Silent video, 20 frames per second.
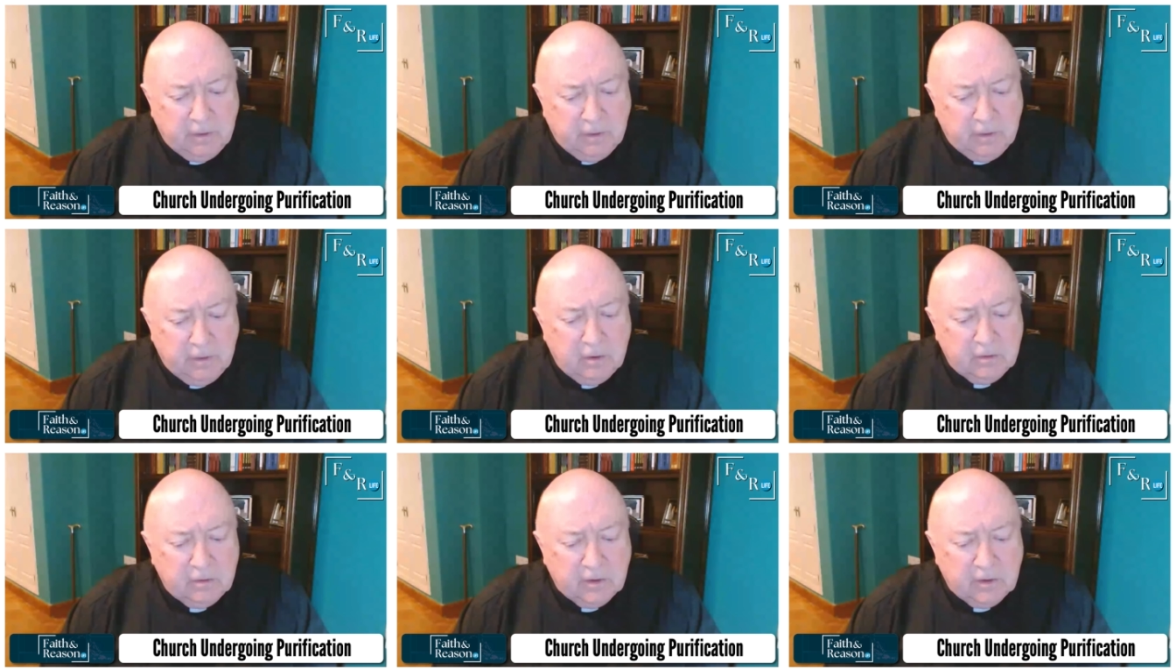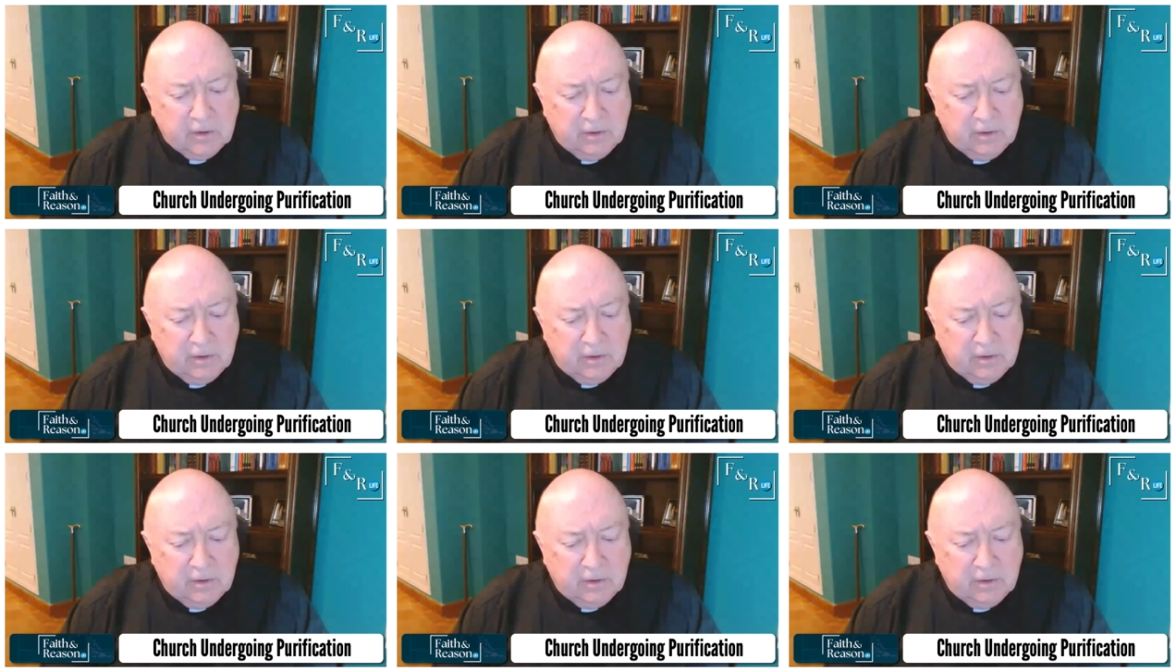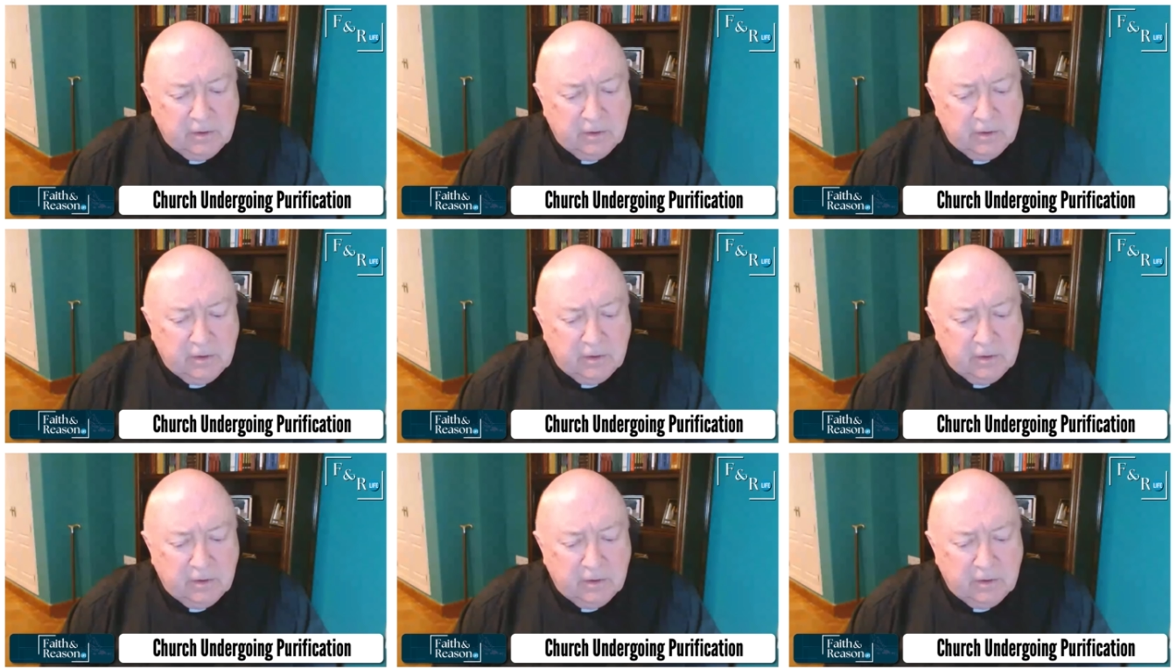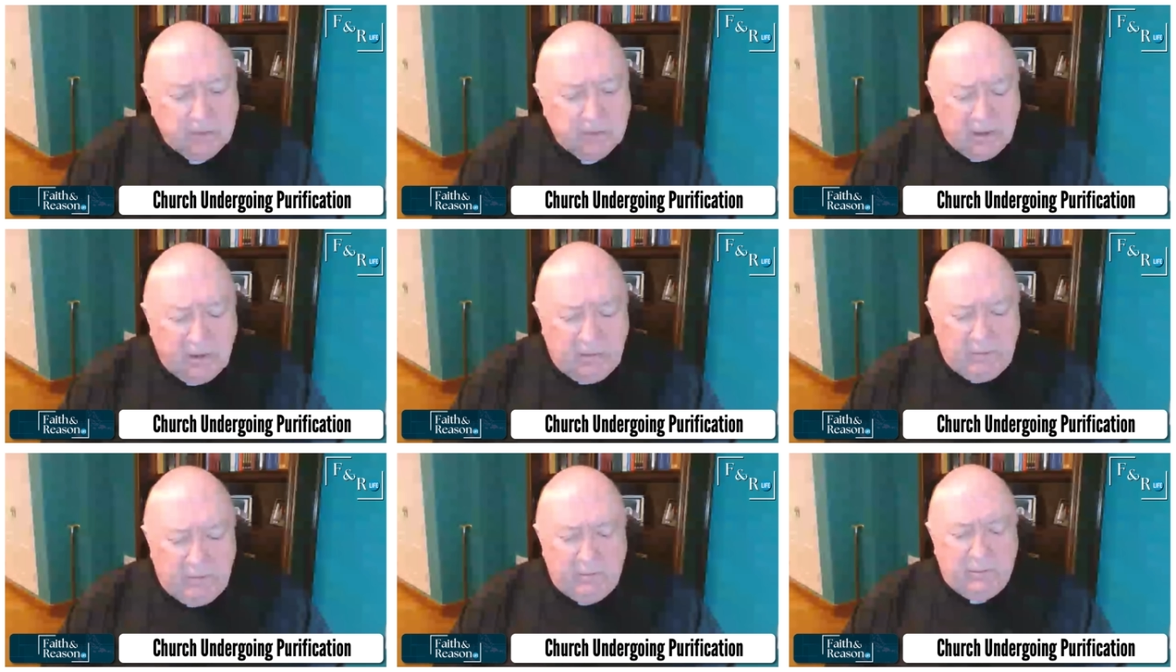There is
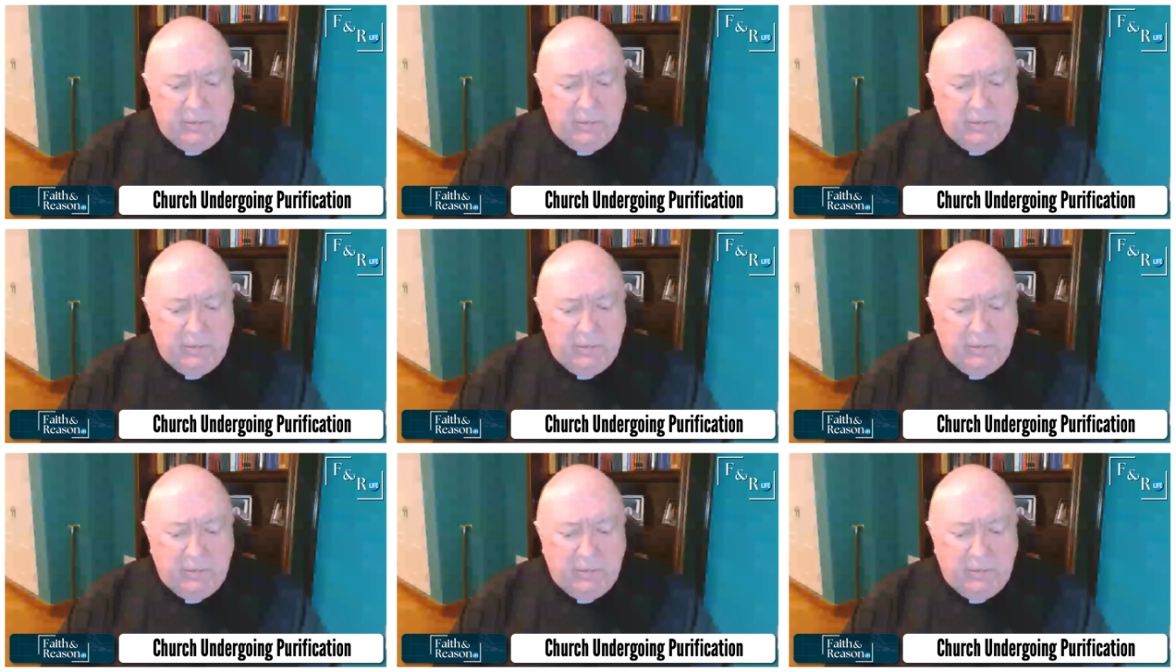a